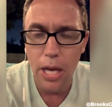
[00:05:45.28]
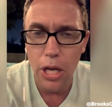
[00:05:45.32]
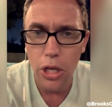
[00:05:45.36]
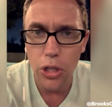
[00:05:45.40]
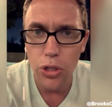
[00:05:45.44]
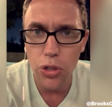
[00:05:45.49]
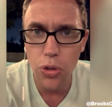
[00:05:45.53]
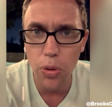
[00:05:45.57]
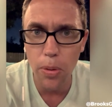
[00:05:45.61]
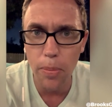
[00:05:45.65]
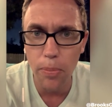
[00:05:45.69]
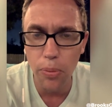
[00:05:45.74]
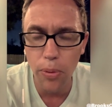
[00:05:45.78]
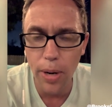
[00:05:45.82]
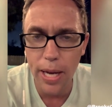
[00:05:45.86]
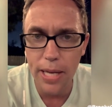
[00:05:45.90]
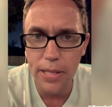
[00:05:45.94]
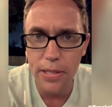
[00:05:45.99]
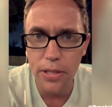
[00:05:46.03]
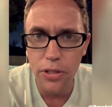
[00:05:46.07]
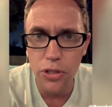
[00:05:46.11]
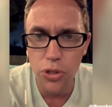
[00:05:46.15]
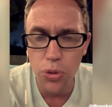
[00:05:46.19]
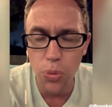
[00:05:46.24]
to
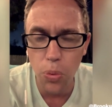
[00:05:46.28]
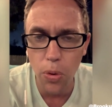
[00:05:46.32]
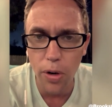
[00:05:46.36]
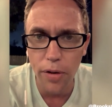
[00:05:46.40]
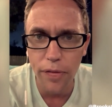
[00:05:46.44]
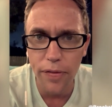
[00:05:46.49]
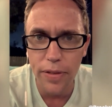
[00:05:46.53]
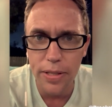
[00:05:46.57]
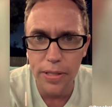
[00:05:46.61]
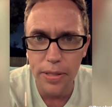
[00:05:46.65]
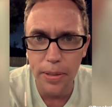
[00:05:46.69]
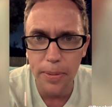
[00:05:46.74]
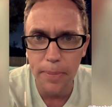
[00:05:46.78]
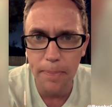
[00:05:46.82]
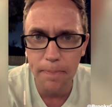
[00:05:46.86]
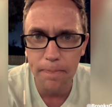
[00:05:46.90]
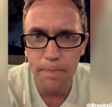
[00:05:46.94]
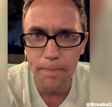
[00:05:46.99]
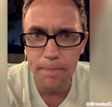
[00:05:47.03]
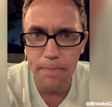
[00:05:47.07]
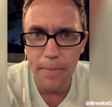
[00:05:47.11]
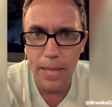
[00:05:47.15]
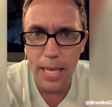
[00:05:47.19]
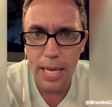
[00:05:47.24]
embrace his dwarfism,
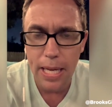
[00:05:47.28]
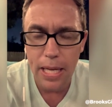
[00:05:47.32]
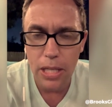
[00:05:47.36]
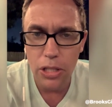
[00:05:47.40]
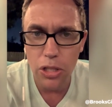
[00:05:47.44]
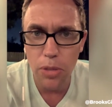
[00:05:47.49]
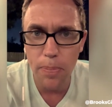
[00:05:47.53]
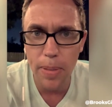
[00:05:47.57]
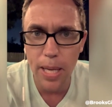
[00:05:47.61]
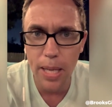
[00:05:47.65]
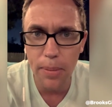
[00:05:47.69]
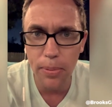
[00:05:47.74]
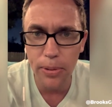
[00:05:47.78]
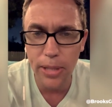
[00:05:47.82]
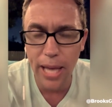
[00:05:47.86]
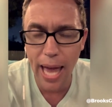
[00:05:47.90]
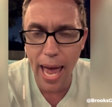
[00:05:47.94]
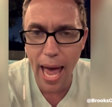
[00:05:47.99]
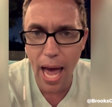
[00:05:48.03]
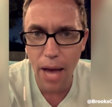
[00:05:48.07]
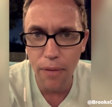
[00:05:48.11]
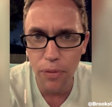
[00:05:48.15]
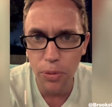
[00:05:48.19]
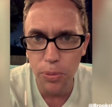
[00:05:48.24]
to be able to
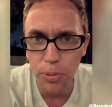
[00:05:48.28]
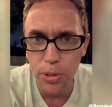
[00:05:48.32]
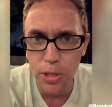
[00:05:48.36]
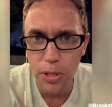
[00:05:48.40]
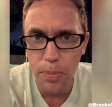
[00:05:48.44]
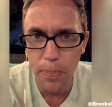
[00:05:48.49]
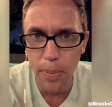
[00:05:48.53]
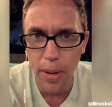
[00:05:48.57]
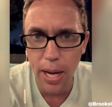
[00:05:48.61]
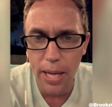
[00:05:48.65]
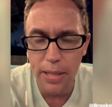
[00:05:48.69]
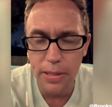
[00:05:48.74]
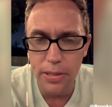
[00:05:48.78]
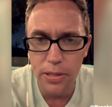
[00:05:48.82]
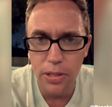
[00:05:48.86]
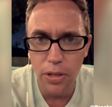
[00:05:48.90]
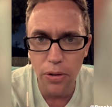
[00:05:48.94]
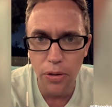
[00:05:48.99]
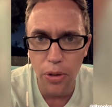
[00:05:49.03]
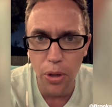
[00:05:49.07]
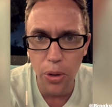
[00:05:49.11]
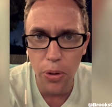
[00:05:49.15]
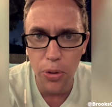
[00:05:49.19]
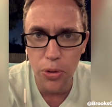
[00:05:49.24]
have a response to
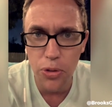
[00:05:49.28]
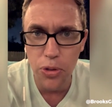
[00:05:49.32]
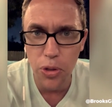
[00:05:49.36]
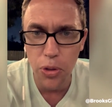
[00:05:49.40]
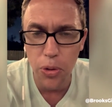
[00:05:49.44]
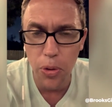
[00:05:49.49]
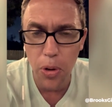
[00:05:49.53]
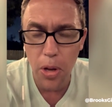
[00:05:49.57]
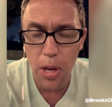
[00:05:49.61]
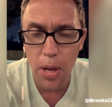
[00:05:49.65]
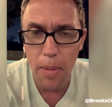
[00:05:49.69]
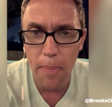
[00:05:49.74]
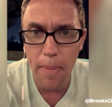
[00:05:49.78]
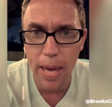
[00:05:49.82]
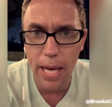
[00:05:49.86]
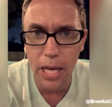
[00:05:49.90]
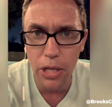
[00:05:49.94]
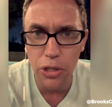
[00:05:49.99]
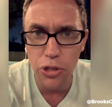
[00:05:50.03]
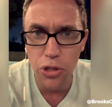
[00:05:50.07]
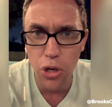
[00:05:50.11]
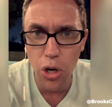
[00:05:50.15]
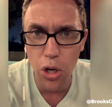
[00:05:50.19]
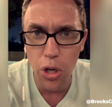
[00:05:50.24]
those who make a
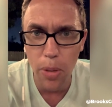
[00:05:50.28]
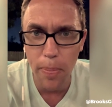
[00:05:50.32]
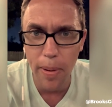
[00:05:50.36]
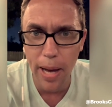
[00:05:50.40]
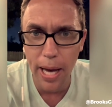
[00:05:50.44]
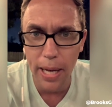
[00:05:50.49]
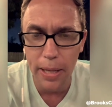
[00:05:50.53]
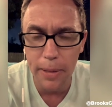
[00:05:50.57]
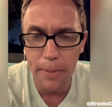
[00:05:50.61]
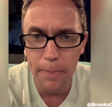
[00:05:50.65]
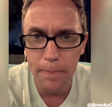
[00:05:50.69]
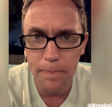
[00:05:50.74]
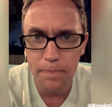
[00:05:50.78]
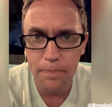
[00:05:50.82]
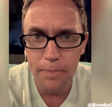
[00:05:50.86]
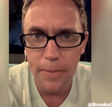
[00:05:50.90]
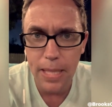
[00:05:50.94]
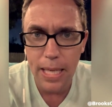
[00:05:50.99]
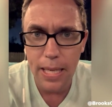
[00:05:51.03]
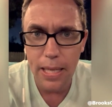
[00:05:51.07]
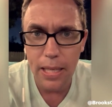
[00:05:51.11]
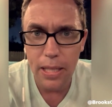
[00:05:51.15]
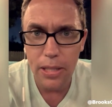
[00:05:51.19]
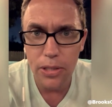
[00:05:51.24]
joke about him,
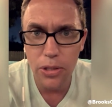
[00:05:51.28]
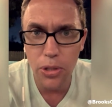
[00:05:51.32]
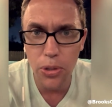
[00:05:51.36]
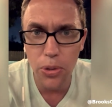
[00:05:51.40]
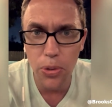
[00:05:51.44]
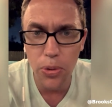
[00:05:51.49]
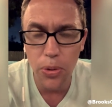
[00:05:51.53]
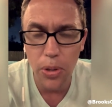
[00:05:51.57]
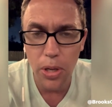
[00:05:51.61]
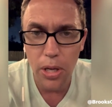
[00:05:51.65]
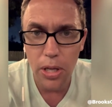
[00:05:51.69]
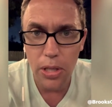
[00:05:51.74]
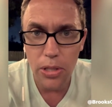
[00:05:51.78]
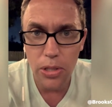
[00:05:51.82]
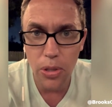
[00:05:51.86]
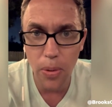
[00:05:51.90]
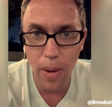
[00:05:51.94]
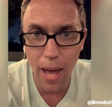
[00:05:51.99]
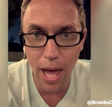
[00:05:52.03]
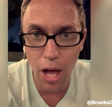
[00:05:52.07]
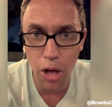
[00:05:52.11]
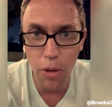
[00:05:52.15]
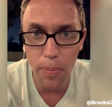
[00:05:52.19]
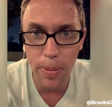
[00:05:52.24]
to
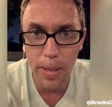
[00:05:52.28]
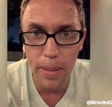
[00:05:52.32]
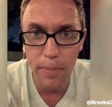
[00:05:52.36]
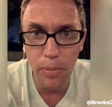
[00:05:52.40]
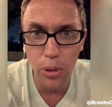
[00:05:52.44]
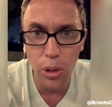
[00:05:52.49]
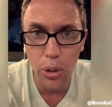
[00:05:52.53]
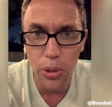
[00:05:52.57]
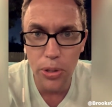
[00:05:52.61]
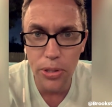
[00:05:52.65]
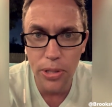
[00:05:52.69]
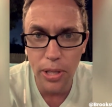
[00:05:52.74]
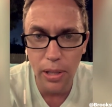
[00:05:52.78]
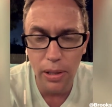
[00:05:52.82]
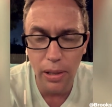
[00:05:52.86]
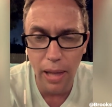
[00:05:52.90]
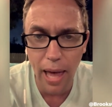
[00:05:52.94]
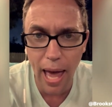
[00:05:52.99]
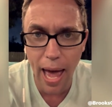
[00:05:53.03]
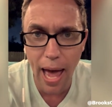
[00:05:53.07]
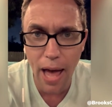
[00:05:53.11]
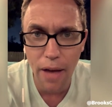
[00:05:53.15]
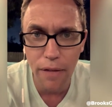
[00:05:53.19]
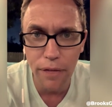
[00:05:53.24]
help him learn to
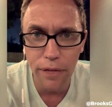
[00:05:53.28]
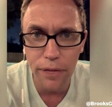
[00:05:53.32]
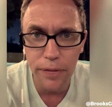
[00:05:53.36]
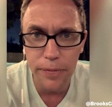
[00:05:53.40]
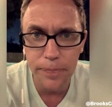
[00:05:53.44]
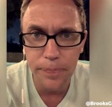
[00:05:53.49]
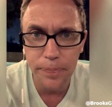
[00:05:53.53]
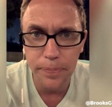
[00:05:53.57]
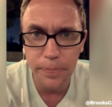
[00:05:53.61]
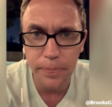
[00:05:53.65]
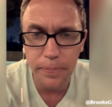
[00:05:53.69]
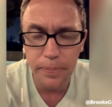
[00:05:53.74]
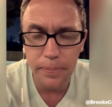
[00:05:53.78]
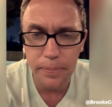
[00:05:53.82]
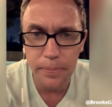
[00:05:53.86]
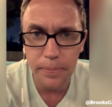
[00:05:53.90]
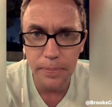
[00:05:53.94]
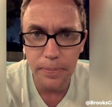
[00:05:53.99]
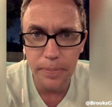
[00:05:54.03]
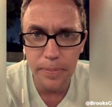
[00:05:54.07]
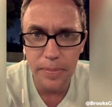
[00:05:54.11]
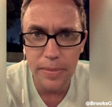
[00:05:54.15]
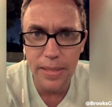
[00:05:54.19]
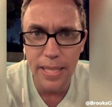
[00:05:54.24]
laugh,
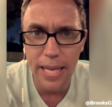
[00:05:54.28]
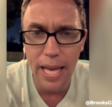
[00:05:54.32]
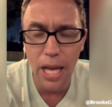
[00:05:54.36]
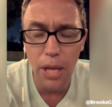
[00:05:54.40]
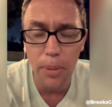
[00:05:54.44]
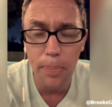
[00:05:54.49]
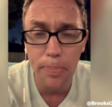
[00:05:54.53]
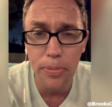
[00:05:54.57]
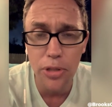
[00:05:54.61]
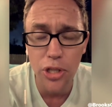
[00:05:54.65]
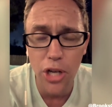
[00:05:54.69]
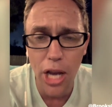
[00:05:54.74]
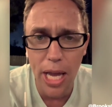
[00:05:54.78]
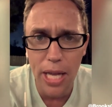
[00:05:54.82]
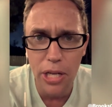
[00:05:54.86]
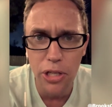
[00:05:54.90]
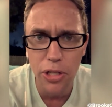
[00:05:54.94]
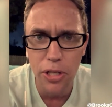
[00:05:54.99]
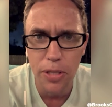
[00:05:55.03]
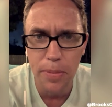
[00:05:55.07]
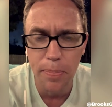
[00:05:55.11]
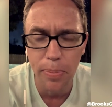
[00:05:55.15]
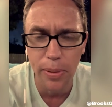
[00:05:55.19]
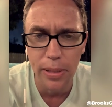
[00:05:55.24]
to help change
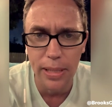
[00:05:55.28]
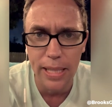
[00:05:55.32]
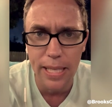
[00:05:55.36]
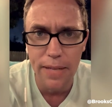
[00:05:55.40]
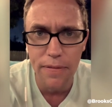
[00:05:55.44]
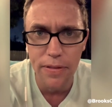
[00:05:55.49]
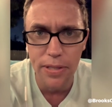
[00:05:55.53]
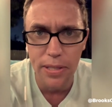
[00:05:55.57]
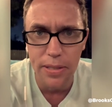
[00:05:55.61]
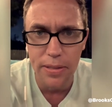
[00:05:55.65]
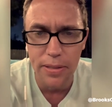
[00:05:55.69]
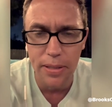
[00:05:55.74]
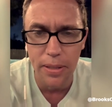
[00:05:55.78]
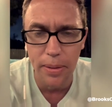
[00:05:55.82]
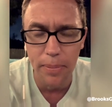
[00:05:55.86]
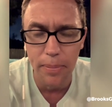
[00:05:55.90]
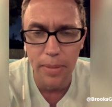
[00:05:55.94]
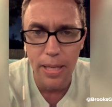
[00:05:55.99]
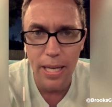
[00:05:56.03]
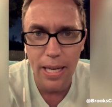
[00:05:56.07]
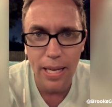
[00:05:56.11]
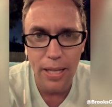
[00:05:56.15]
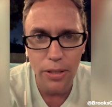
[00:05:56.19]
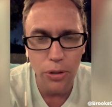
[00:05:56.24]
his belief system.
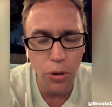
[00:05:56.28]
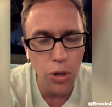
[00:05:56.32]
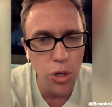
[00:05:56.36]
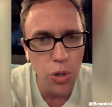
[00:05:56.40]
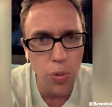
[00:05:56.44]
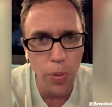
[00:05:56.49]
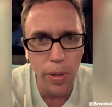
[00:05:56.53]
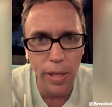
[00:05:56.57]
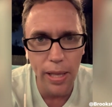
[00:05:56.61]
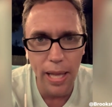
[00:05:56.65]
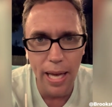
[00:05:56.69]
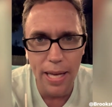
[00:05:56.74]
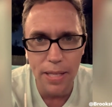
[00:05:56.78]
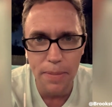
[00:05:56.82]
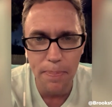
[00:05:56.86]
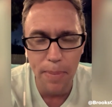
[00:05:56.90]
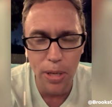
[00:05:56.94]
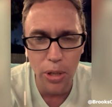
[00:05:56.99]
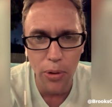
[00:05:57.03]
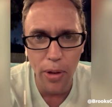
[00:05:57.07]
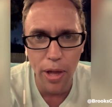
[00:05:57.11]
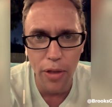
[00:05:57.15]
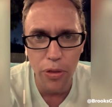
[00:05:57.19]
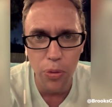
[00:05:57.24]
Don't you realize
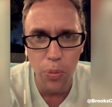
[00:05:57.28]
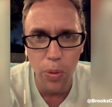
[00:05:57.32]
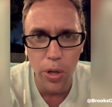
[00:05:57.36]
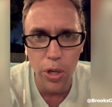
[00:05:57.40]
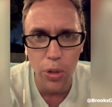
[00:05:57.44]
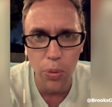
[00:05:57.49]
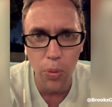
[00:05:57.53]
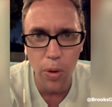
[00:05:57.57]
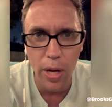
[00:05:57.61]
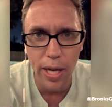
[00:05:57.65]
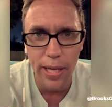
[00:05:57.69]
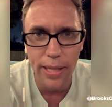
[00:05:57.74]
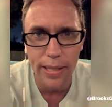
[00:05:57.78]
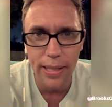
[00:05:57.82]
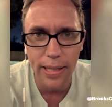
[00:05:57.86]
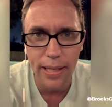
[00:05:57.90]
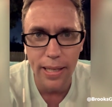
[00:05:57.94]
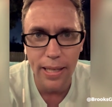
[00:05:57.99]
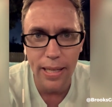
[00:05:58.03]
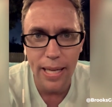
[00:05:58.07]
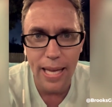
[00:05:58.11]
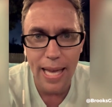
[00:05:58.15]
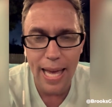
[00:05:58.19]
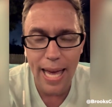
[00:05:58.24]
Mental Health 101?
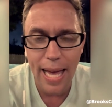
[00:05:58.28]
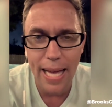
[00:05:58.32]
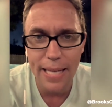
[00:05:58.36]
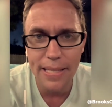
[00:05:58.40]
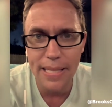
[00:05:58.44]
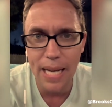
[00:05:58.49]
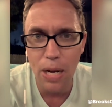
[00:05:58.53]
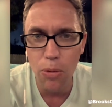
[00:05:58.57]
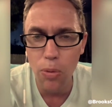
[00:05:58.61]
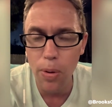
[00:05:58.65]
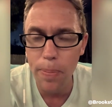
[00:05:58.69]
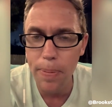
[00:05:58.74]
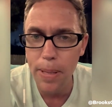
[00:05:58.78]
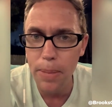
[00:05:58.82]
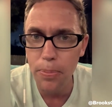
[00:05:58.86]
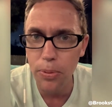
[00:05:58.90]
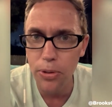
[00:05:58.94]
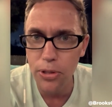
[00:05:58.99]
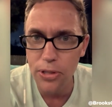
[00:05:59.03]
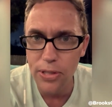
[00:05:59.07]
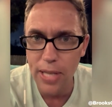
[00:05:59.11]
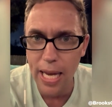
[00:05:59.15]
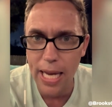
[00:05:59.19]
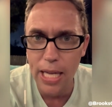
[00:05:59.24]
It's not what people
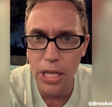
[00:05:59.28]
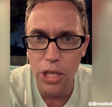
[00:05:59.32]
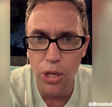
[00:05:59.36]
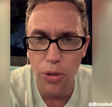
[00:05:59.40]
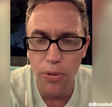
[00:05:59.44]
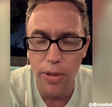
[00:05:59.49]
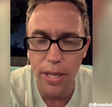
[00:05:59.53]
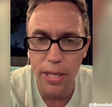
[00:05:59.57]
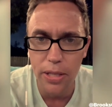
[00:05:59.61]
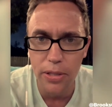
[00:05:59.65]
say to you that